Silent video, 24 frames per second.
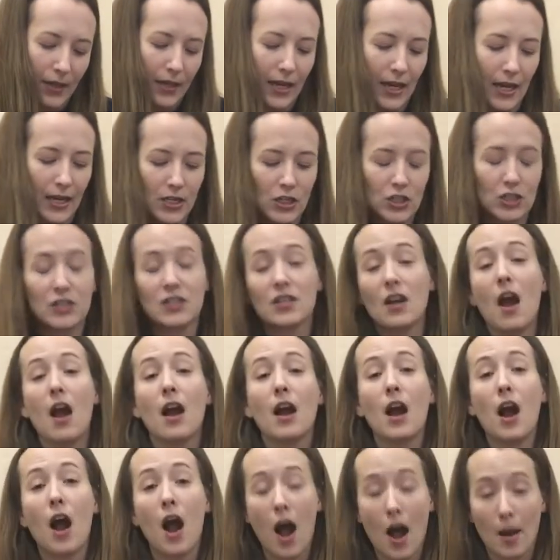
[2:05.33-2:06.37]
And just
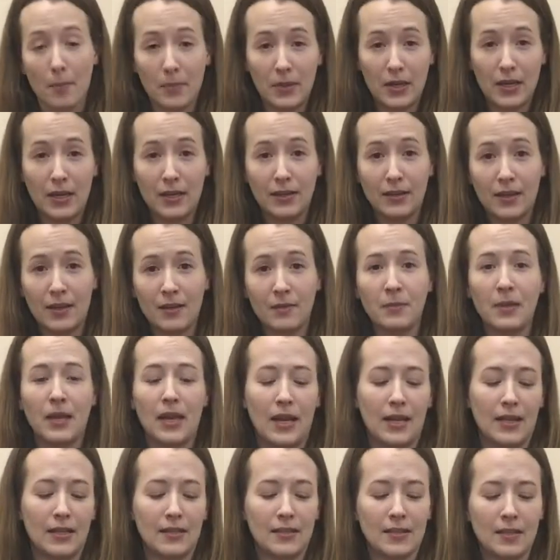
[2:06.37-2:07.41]
copying them.
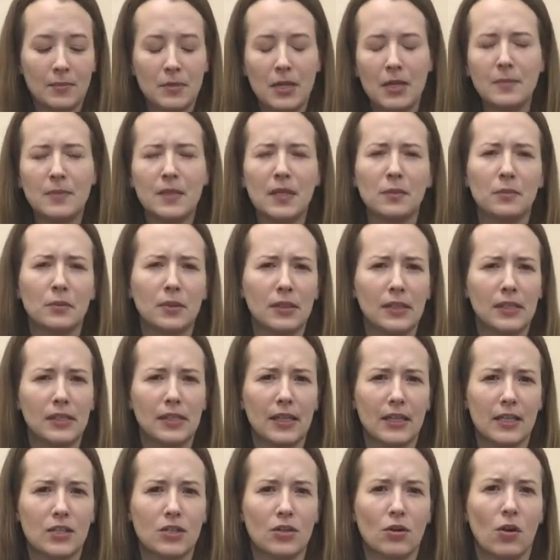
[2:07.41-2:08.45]
And sometimes I really
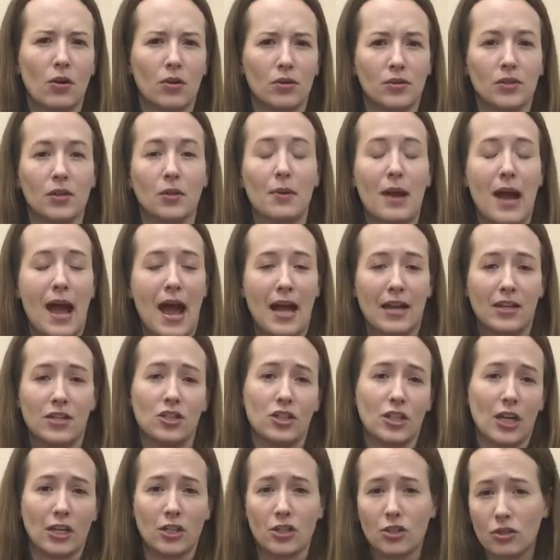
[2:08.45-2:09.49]
like to also add
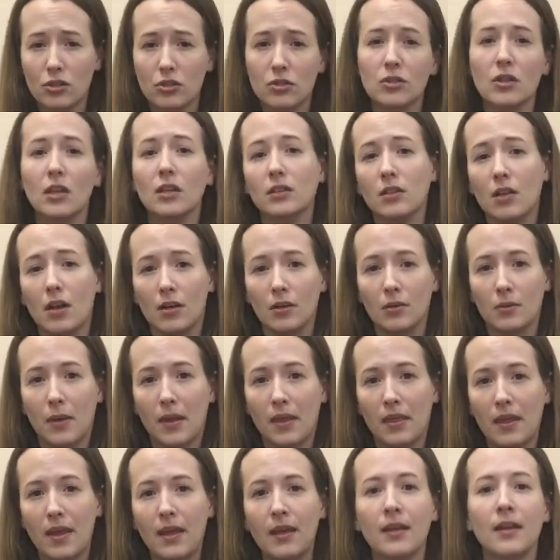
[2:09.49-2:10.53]
gestures along
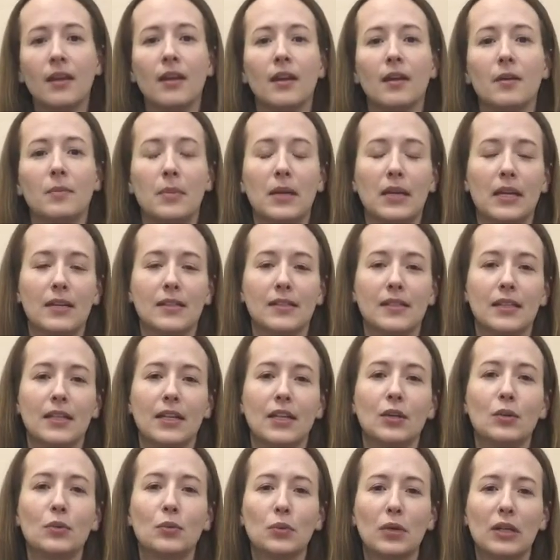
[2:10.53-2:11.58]
with it because it
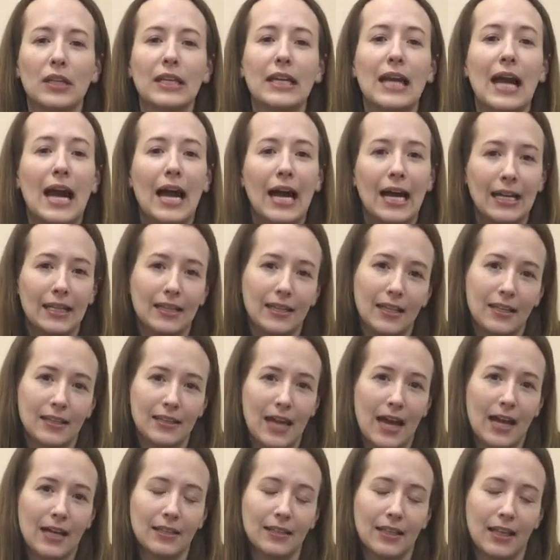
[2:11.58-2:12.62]
can really highlight
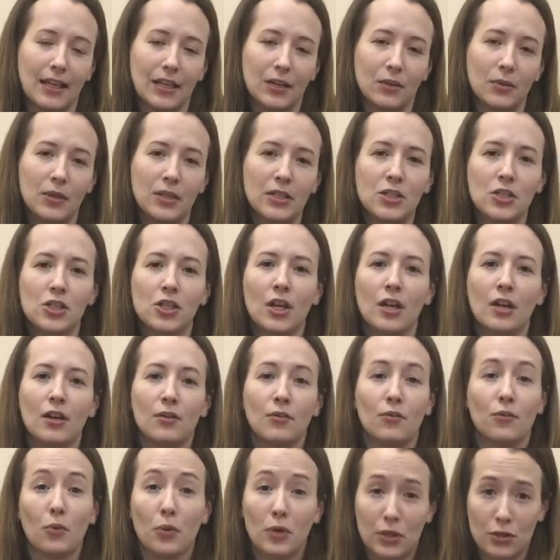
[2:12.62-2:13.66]
that language
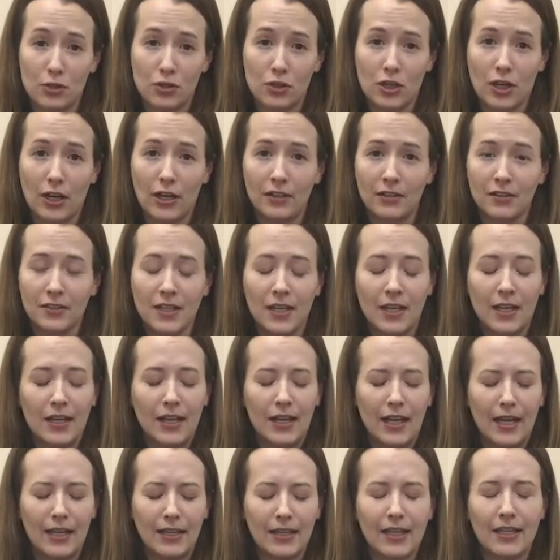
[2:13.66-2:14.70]
for your child.
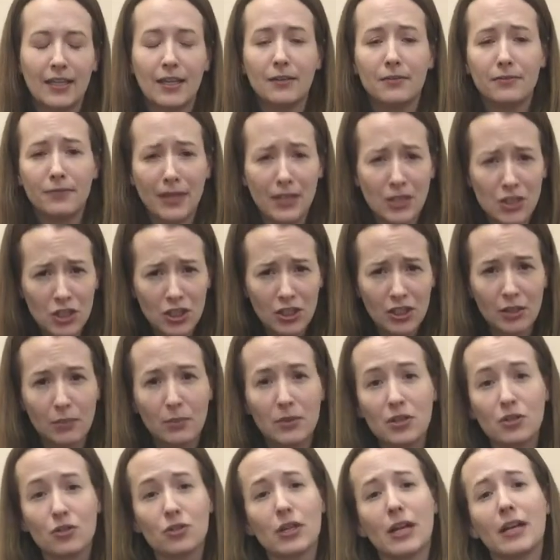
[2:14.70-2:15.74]
And then eventually
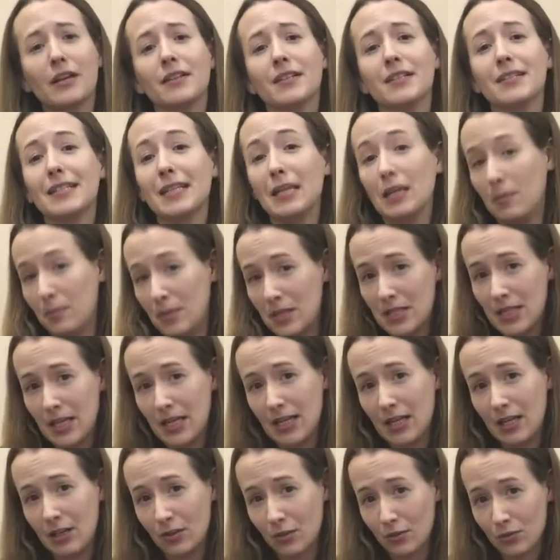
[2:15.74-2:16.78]
when your child is
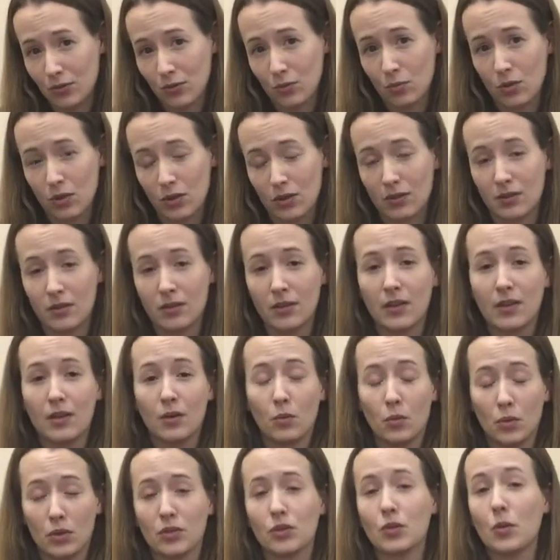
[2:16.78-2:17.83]
imitating those
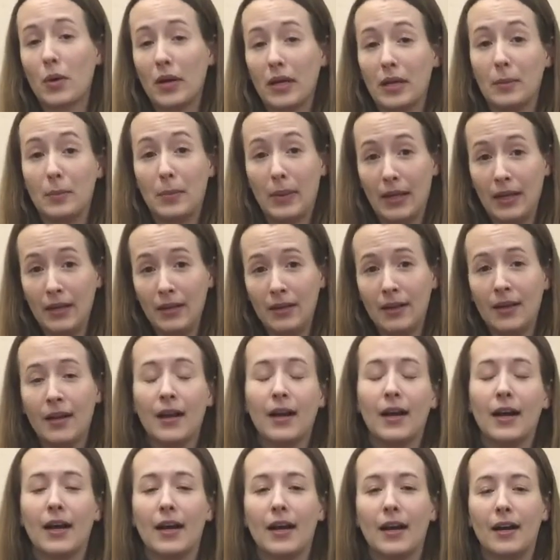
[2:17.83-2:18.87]
words quite a bit,
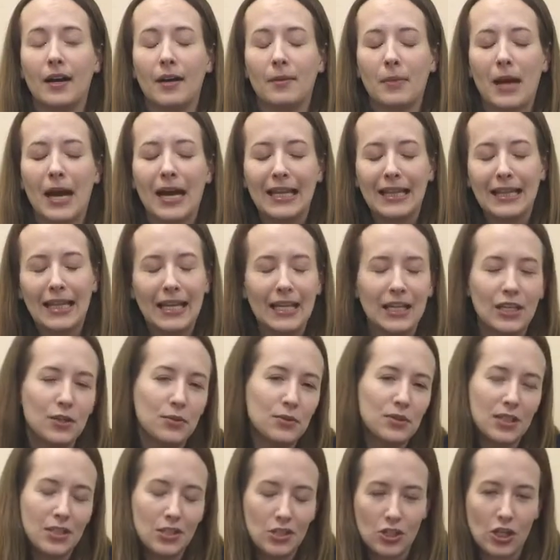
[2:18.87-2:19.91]
I like
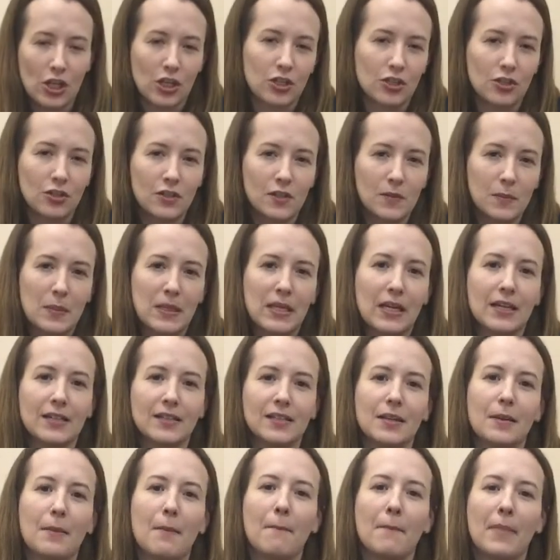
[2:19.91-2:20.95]
using gestures because
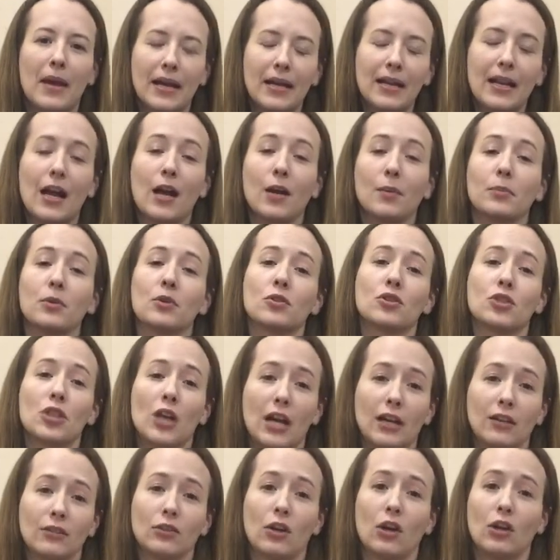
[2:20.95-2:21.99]
it might help your
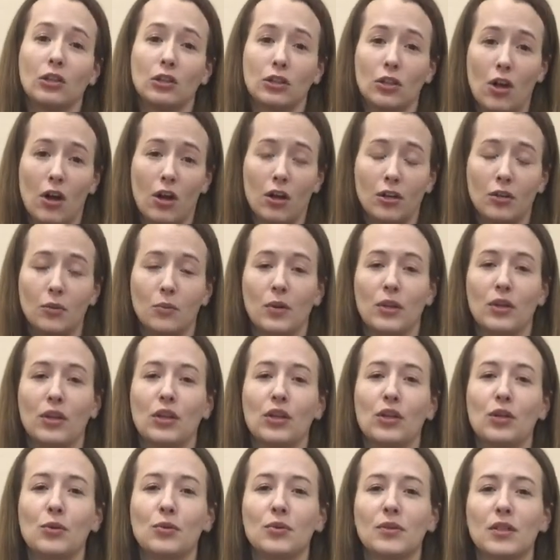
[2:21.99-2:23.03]
child along with
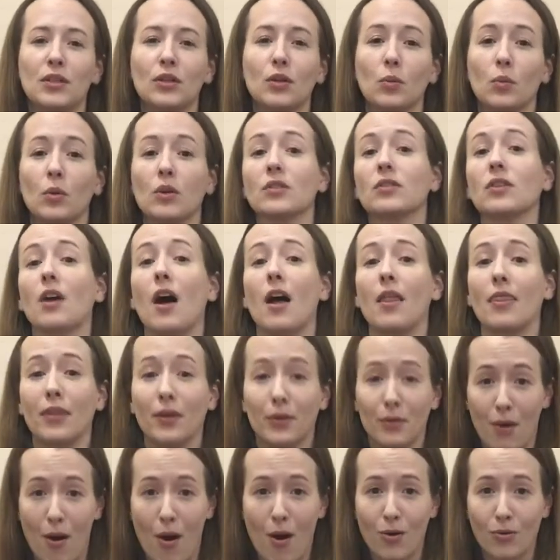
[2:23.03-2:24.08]
using the words on
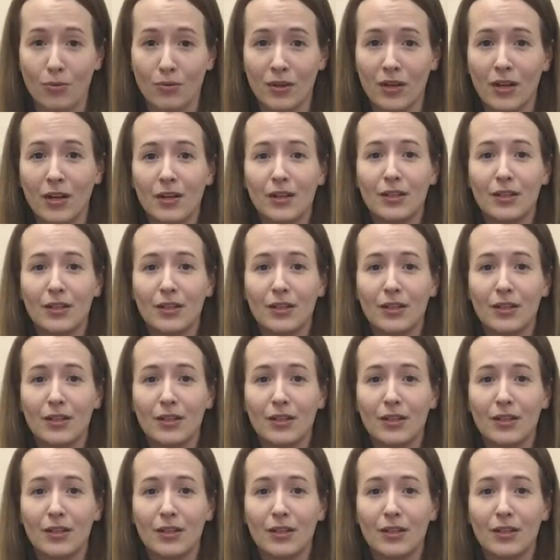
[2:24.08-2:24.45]
their own.